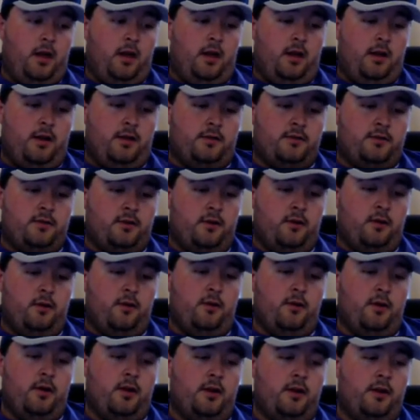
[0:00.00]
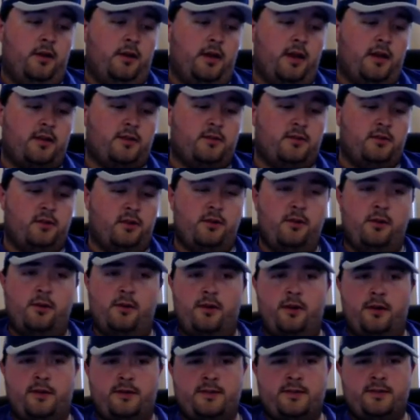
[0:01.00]
So next, so
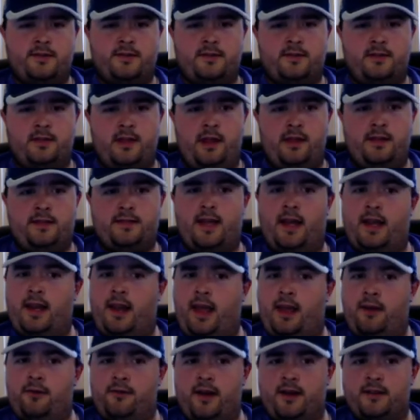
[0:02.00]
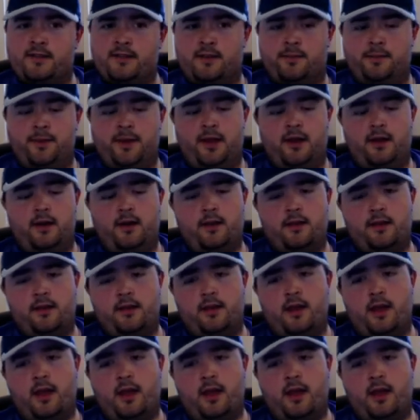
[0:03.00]
they said 8 rounds at the beginning of the day,